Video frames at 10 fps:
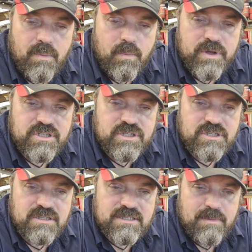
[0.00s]
which is
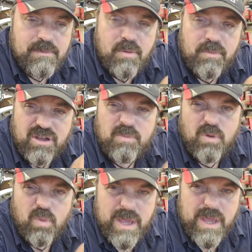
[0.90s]
going to take me probably a couple
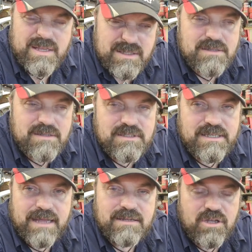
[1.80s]
of weeks to
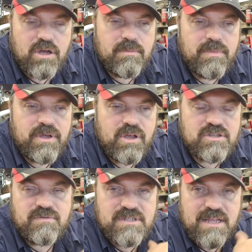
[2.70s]
get done because
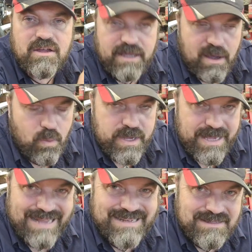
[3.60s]
obviously I only get
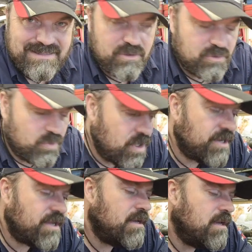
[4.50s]
weekends to do the work.